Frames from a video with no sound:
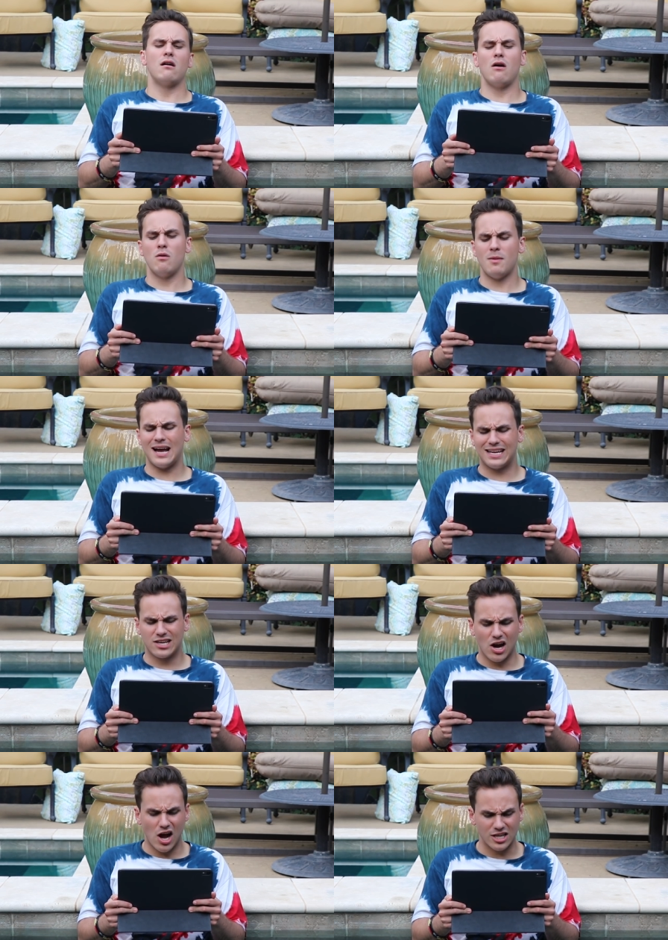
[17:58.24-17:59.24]
Oh my
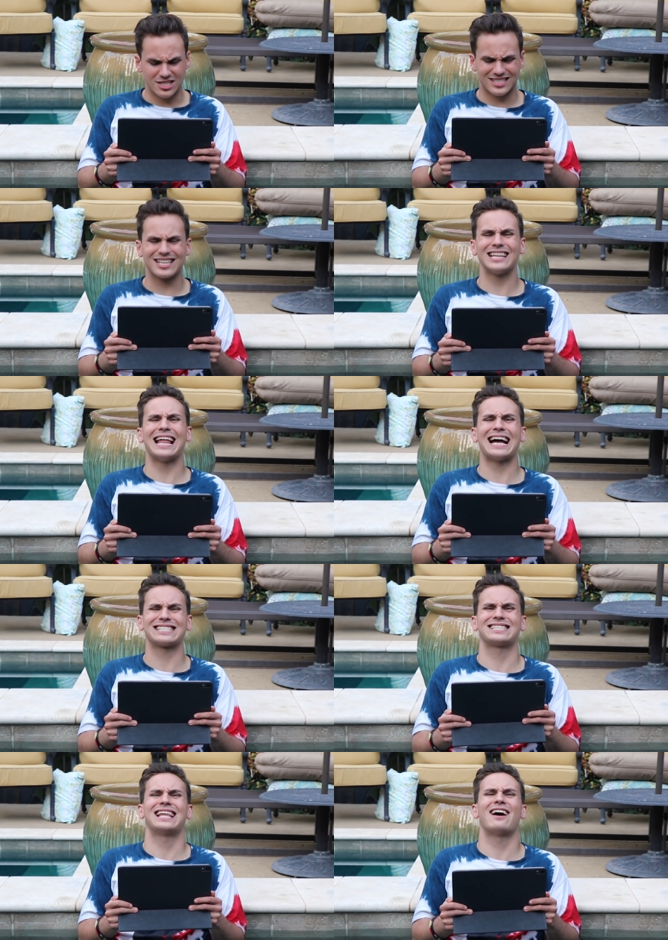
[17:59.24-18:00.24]
gosh, it's the
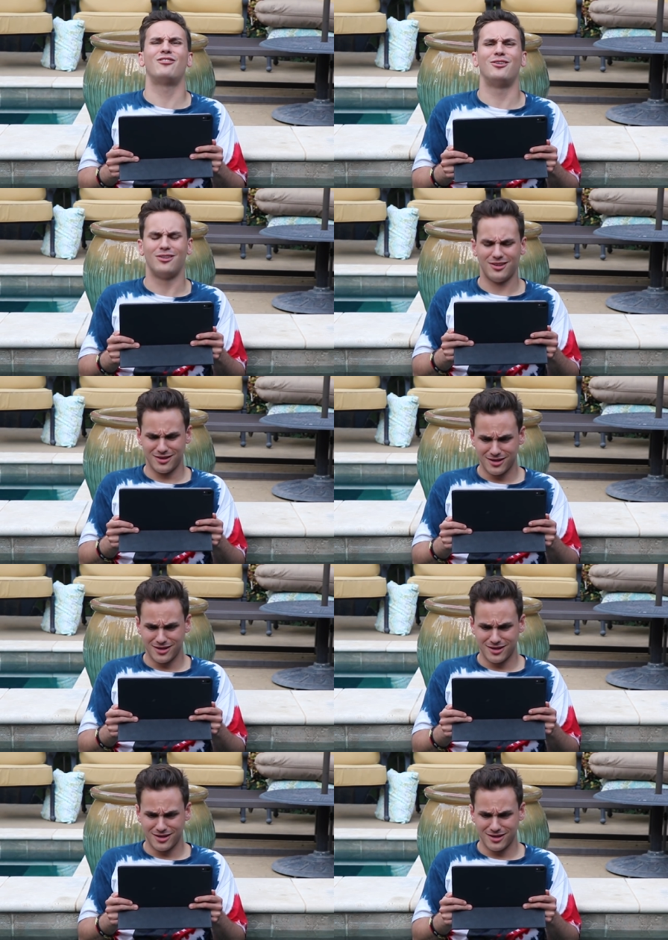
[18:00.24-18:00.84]
last level.